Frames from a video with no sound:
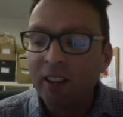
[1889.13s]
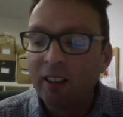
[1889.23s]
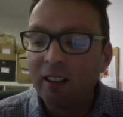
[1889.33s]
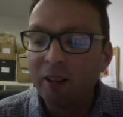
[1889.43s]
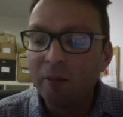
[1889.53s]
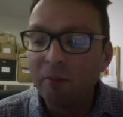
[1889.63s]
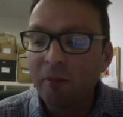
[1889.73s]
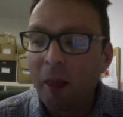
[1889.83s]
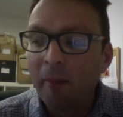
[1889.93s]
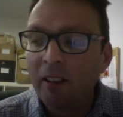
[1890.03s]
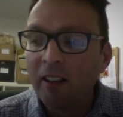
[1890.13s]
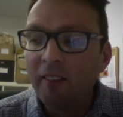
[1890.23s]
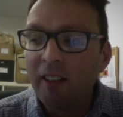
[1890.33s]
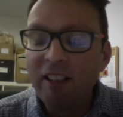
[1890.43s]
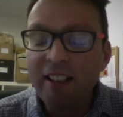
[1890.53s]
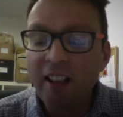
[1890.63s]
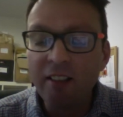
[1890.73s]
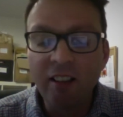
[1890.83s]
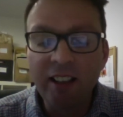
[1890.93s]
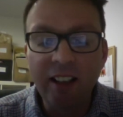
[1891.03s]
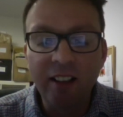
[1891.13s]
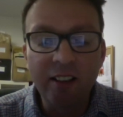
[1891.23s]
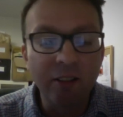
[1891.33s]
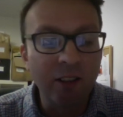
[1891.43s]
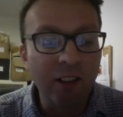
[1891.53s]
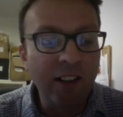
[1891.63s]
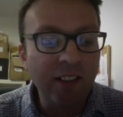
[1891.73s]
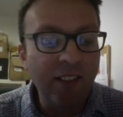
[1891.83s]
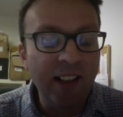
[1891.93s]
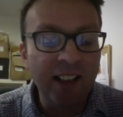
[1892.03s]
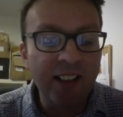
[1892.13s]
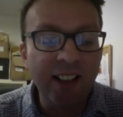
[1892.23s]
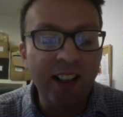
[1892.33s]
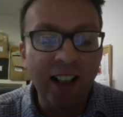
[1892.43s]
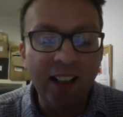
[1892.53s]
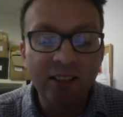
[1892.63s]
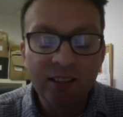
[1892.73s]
Um, and they really don't like it at all. I mean, they think it's silly.